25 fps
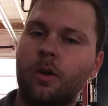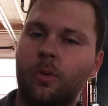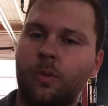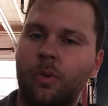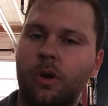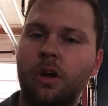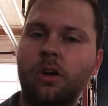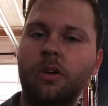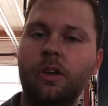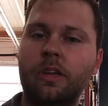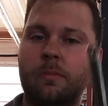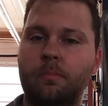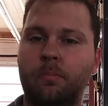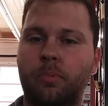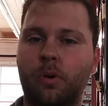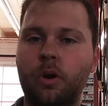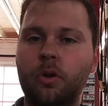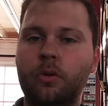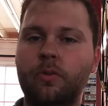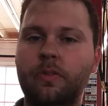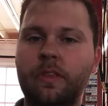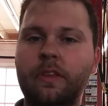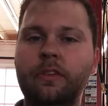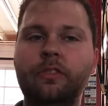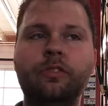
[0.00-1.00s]
well, he
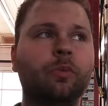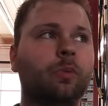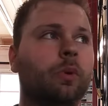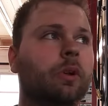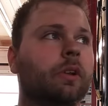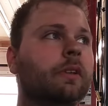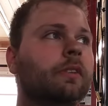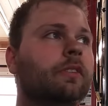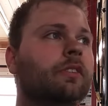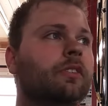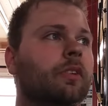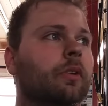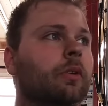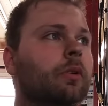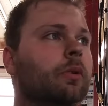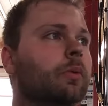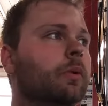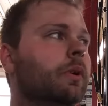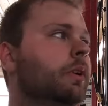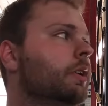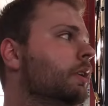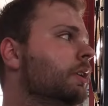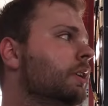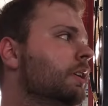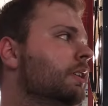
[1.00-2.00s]
broke this one, so
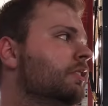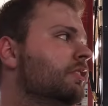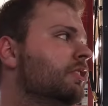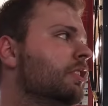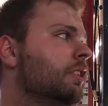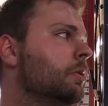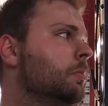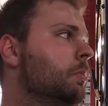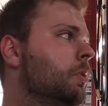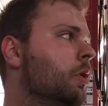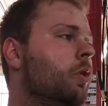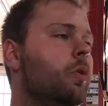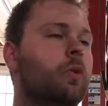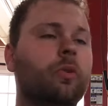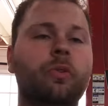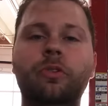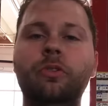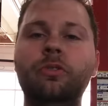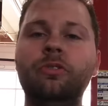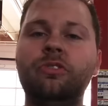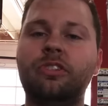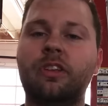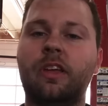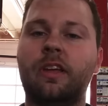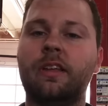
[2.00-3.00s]
we're going to send him a whole
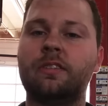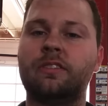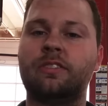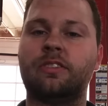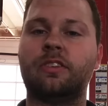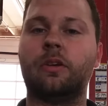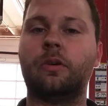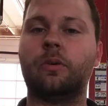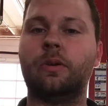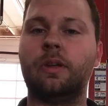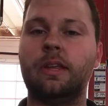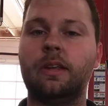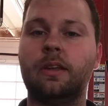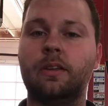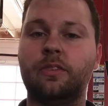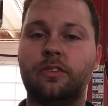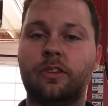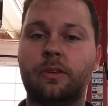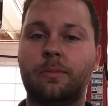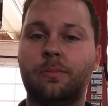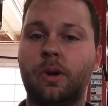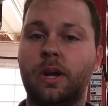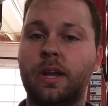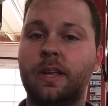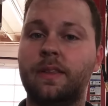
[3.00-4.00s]
new set so he
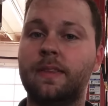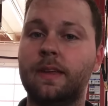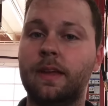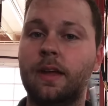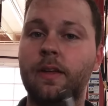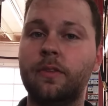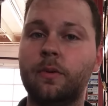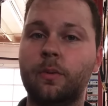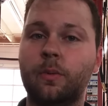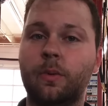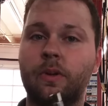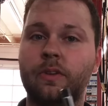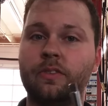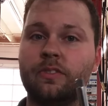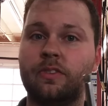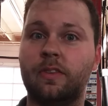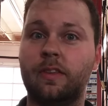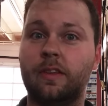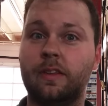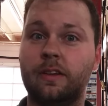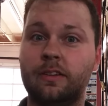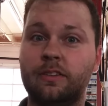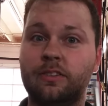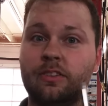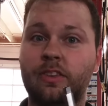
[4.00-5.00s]
doesn't break the other ones and
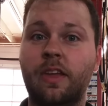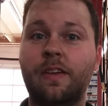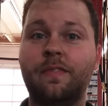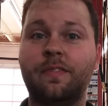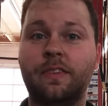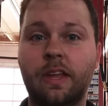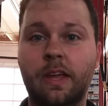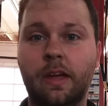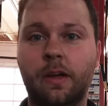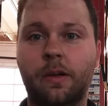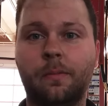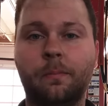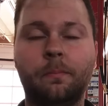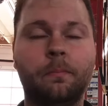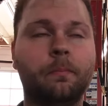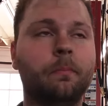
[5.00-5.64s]
then is left out.